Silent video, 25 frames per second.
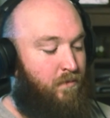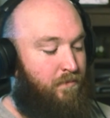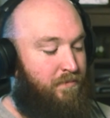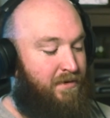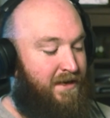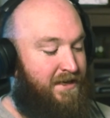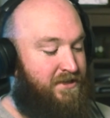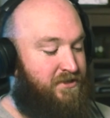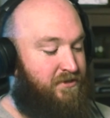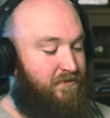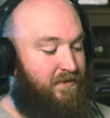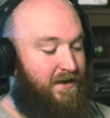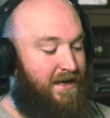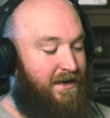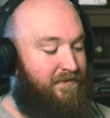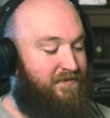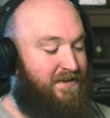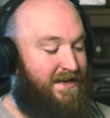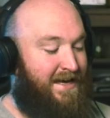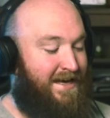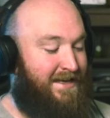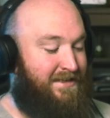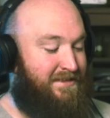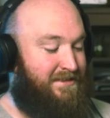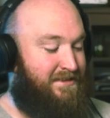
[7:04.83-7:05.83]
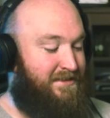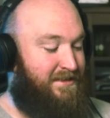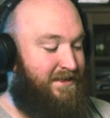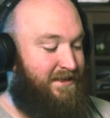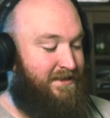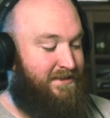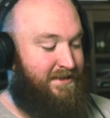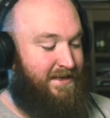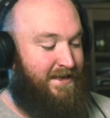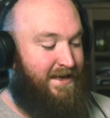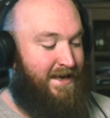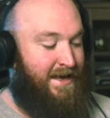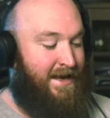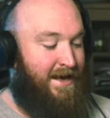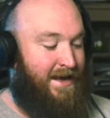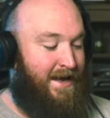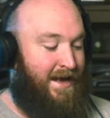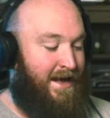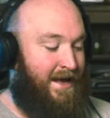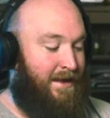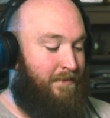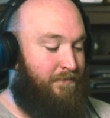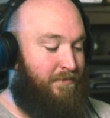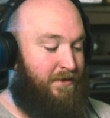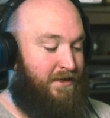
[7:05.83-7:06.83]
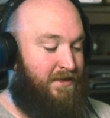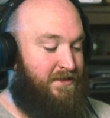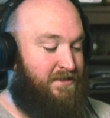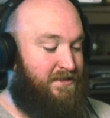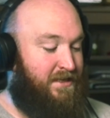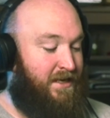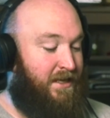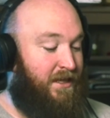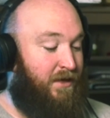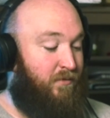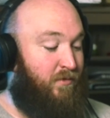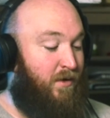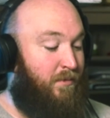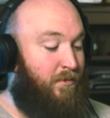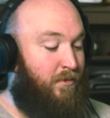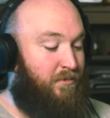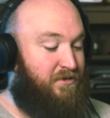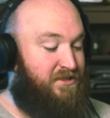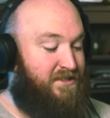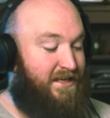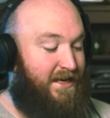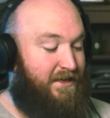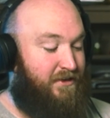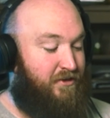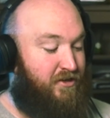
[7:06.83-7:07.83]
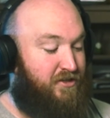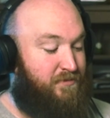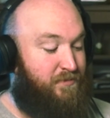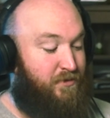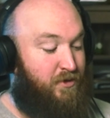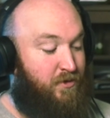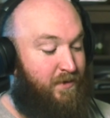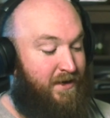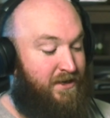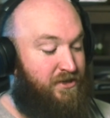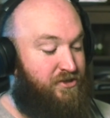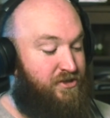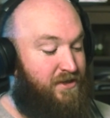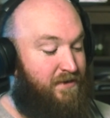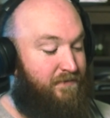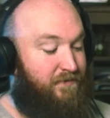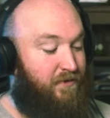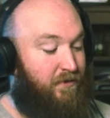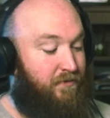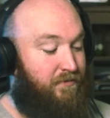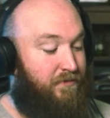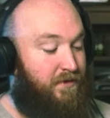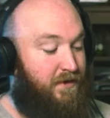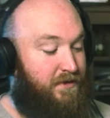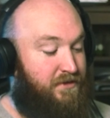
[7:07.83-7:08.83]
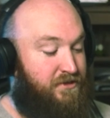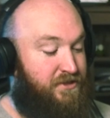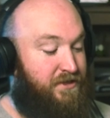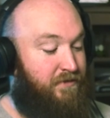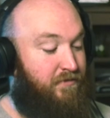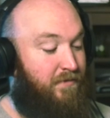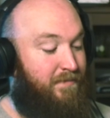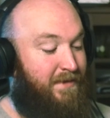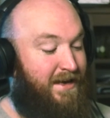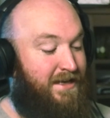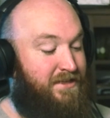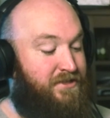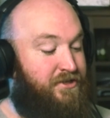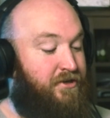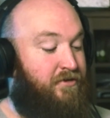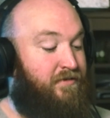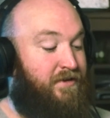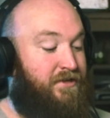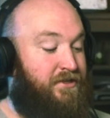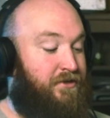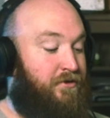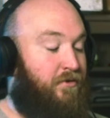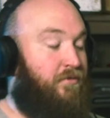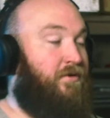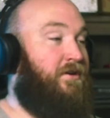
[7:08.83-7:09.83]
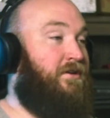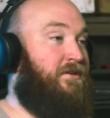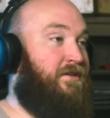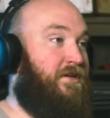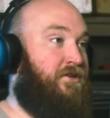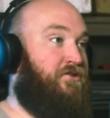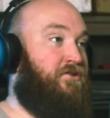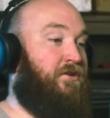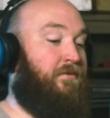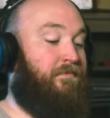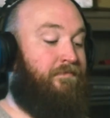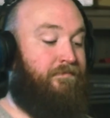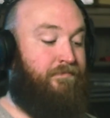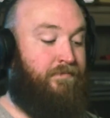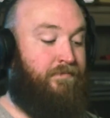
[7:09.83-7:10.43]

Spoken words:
Police arrived, as did an ambulance, and the woman was taken to hospital in Sheffield. She remains in critical condition.